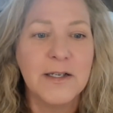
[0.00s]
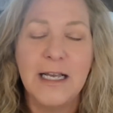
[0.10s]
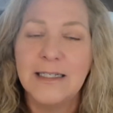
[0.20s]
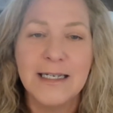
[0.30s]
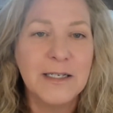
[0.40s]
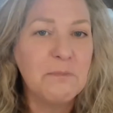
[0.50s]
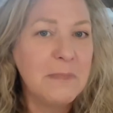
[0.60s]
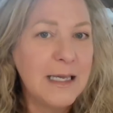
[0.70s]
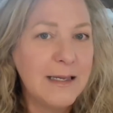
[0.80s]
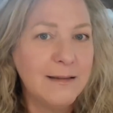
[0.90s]
It doesn't
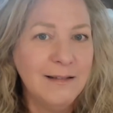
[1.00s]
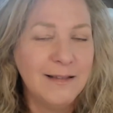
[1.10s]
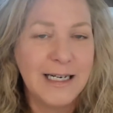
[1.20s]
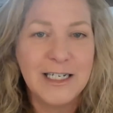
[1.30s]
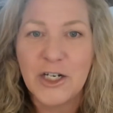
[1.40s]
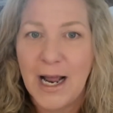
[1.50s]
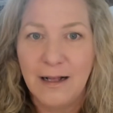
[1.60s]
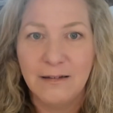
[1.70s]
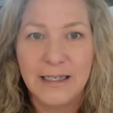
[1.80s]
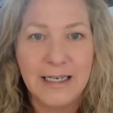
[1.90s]
mean that a
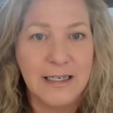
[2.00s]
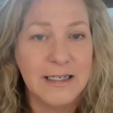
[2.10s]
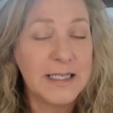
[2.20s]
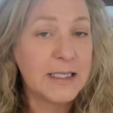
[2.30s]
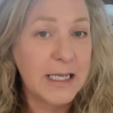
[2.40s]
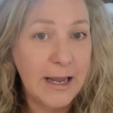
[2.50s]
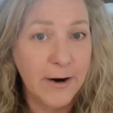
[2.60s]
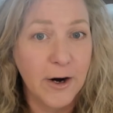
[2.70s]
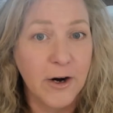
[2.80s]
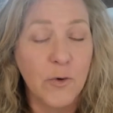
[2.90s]
child is
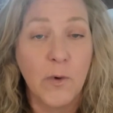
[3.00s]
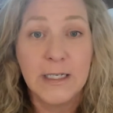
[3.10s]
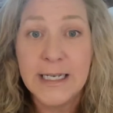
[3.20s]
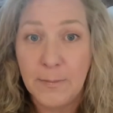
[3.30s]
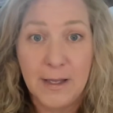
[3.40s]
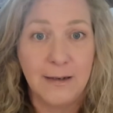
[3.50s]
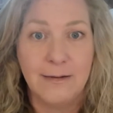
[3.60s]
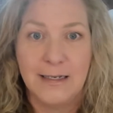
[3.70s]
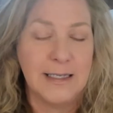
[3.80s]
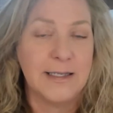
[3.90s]
scared or timid
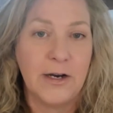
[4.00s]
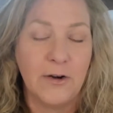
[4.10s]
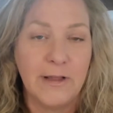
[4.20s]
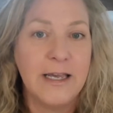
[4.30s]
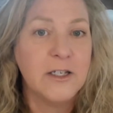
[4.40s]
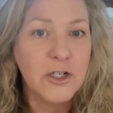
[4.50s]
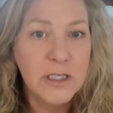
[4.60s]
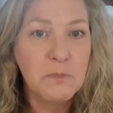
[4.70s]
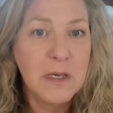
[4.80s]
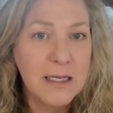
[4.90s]
necessarily. It
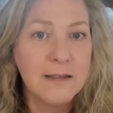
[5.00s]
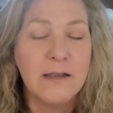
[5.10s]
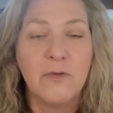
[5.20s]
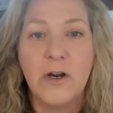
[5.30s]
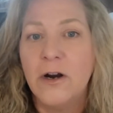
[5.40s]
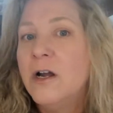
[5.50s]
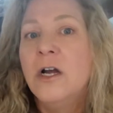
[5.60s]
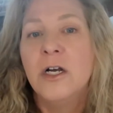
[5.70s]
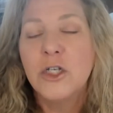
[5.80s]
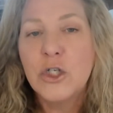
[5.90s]
just means that they're
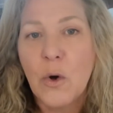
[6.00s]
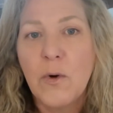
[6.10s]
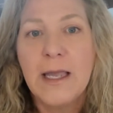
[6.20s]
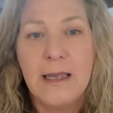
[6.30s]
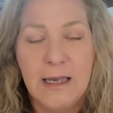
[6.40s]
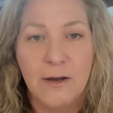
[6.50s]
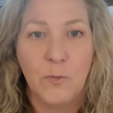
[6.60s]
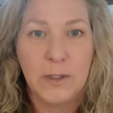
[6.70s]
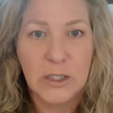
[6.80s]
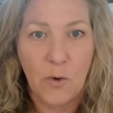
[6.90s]
soaking in
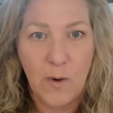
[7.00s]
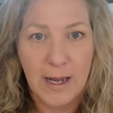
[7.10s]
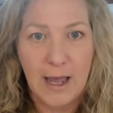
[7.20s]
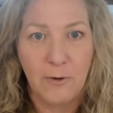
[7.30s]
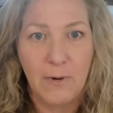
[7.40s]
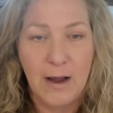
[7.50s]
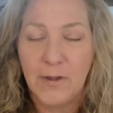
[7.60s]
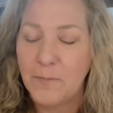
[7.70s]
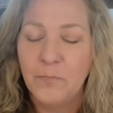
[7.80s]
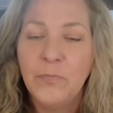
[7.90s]
what's going on around
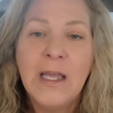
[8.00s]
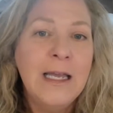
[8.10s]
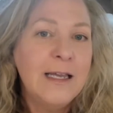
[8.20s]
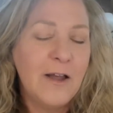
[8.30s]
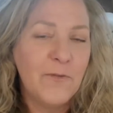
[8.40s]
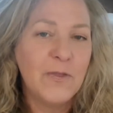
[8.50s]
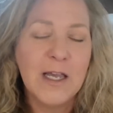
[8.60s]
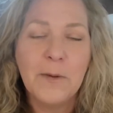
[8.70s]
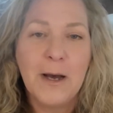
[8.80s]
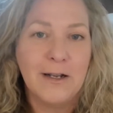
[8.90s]
them. If you
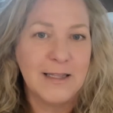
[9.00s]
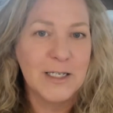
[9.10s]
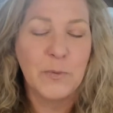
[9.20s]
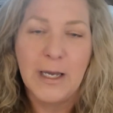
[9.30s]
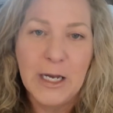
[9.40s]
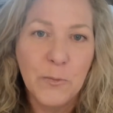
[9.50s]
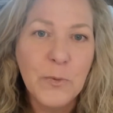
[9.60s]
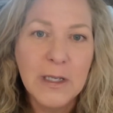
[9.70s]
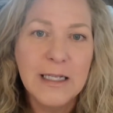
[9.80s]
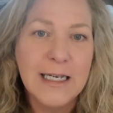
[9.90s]
think about it this way, it
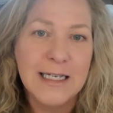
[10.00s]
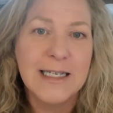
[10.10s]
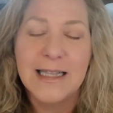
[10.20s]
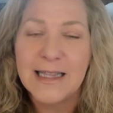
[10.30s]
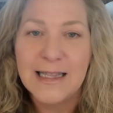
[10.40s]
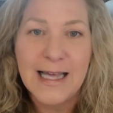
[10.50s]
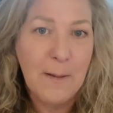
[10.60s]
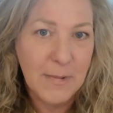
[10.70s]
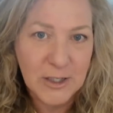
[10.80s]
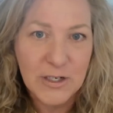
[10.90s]
really isn't that
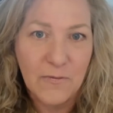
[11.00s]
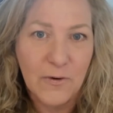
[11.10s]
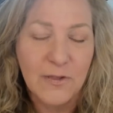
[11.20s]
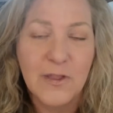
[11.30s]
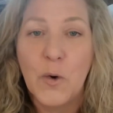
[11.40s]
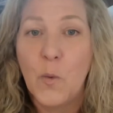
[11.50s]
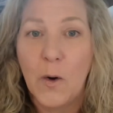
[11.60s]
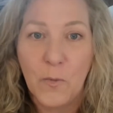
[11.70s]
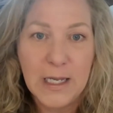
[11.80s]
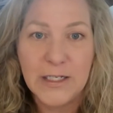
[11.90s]
much different than what
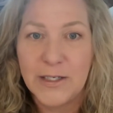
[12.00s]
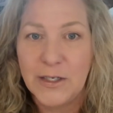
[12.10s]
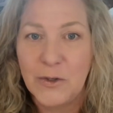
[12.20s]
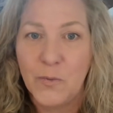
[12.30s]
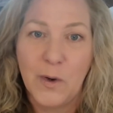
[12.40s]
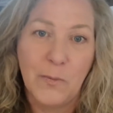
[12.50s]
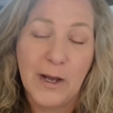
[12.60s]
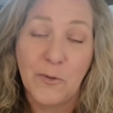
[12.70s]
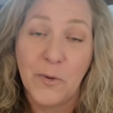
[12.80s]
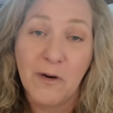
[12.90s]
we do when we go
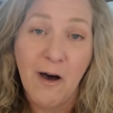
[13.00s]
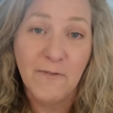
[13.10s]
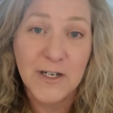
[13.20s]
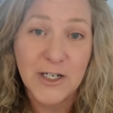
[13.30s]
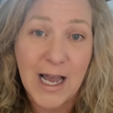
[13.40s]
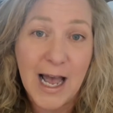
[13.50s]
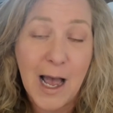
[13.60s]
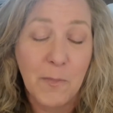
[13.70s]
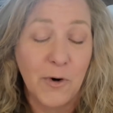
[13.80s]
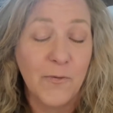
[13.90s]
to a coffee
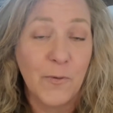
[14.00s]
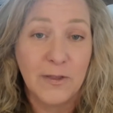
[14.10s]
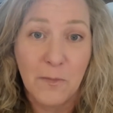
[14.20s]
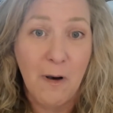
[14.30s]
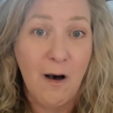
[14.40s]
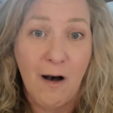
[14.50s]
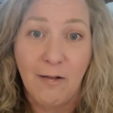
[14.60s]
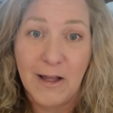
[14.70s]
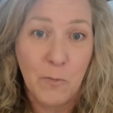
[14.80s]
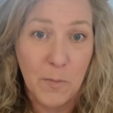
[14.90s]
shop or if we're at the mall
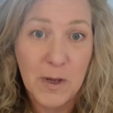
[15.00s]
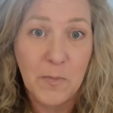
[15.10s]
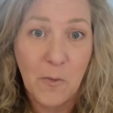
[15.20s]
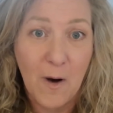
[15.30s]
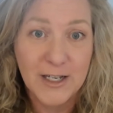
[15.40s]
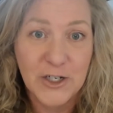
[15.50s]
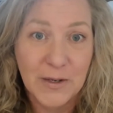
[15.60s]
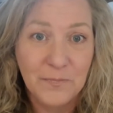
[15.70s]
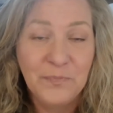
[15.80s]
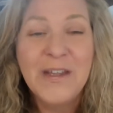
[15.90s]
and we're people watching.
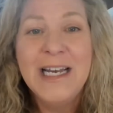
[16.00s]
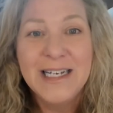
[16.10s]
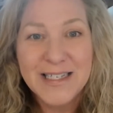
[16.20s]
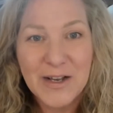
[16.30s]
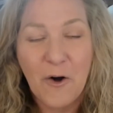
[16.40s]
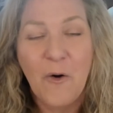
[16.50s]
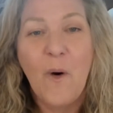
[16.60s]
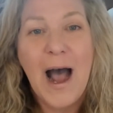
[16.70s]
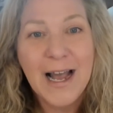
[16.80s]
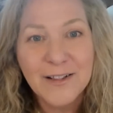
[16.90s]
So
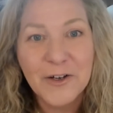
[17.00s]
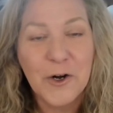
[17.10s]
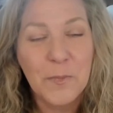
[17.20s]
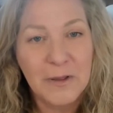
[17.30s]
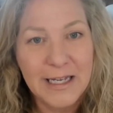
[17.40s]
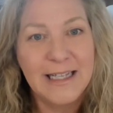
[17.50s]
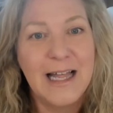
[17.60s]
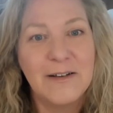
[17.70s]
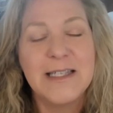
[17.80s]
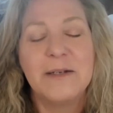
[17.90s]
onlooker play
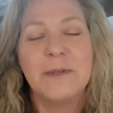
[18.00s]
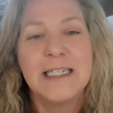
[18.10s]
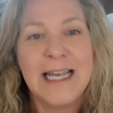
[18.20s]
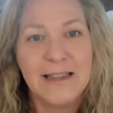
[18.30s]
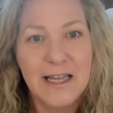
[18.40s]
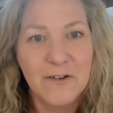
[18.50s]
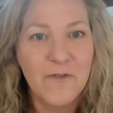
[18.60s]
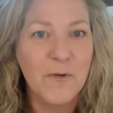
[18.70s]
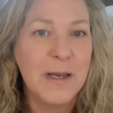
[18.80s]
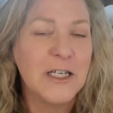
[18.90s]
allows them to take that
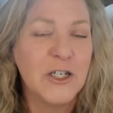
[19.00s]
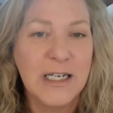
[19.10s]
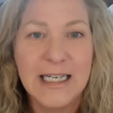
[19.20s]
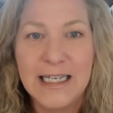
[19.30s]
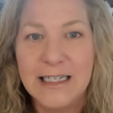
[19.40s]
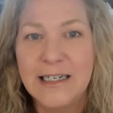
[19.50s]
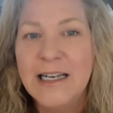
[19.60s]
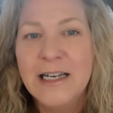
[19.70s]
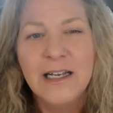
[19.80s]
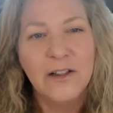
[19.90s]
information in,
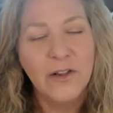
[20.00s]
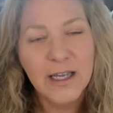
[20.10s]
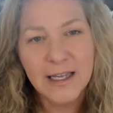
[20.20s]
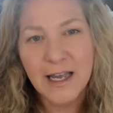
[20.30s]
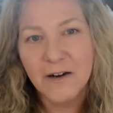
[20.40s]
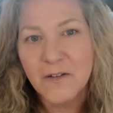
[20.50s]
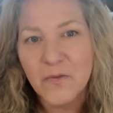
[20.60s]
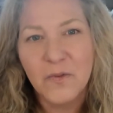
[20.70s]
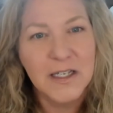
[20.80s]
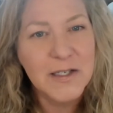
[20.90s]
look at kind of
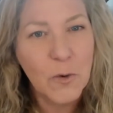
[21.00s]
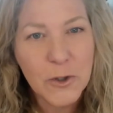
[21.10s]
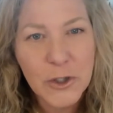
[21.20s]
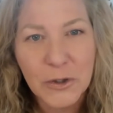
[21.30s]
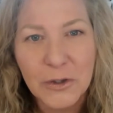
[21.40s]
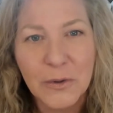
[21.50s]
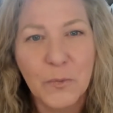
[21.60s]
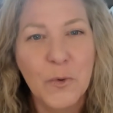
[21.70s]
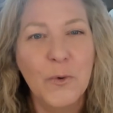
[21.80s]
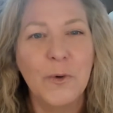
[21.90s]
the social
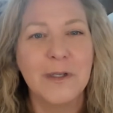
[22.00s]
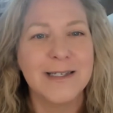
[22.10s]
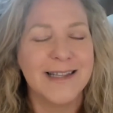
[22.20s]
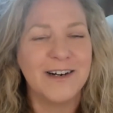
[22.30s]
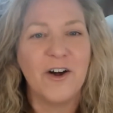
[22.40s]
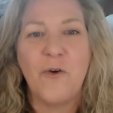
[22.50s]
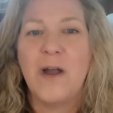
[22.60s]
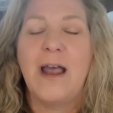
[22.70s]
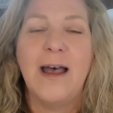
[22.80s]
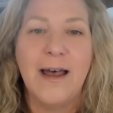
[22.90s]
rules that are
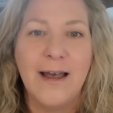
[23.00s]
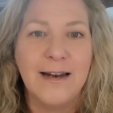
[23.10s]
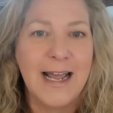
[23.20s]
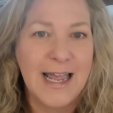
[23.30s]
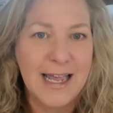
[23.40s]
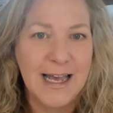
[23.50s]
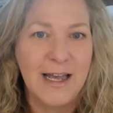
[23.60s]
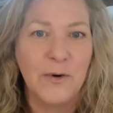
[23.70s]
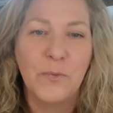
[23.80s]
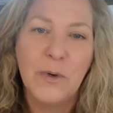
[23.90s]
going on,
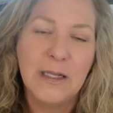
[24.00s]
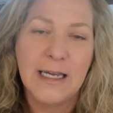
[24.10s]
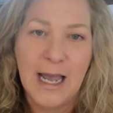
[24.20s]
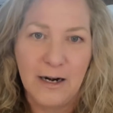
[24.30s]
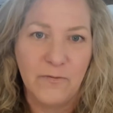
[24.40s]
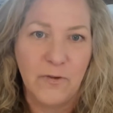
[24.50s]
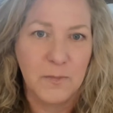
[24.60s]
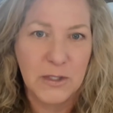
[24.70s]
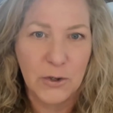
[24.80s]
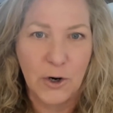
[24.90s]
and really kind of
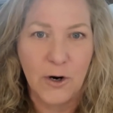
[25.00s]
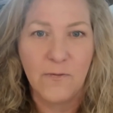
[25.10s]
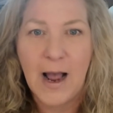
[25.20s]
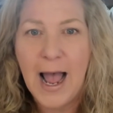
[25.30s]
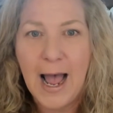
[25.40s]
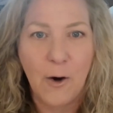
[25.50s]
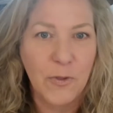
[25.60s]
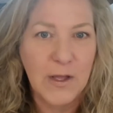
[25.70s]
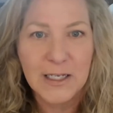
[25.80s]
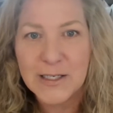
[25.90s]
observe how
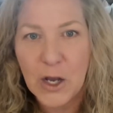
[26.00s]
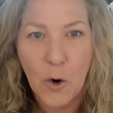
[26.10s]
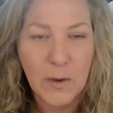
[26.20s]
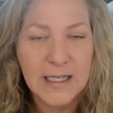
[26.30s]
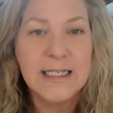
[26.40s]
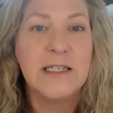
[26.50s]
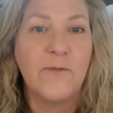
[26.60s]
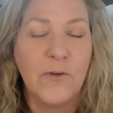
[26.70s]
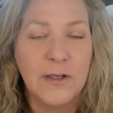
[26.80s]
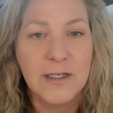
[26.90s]
things go in these
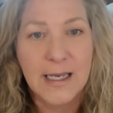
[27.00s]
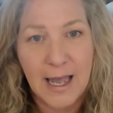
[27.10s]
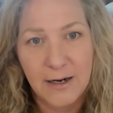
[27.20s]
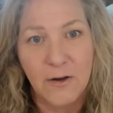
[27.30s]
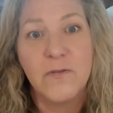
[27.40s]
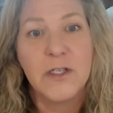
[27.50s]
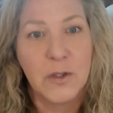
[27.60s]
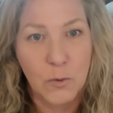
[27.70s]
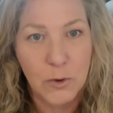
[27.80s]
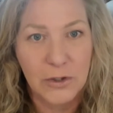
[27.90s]
different kind of
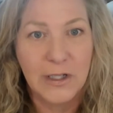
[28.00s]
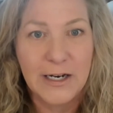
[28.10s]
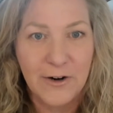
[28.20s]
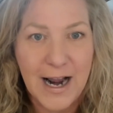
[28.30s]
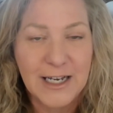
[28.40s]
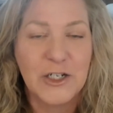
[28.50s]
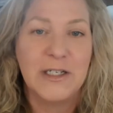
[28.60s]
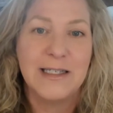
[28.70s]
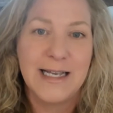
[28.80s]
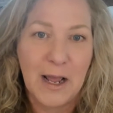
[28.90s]
social
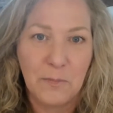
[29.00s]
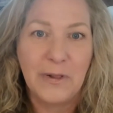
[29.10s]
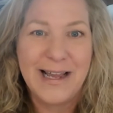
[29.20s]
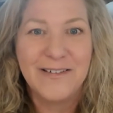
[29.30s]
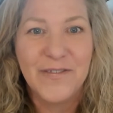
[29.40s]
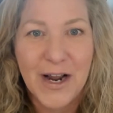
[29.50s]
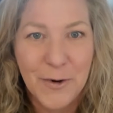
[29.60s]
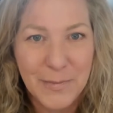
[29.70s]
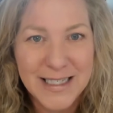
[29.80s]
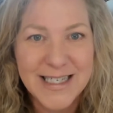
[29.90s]
interactions and play
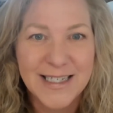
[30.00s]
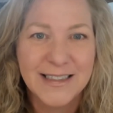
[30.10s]
environments.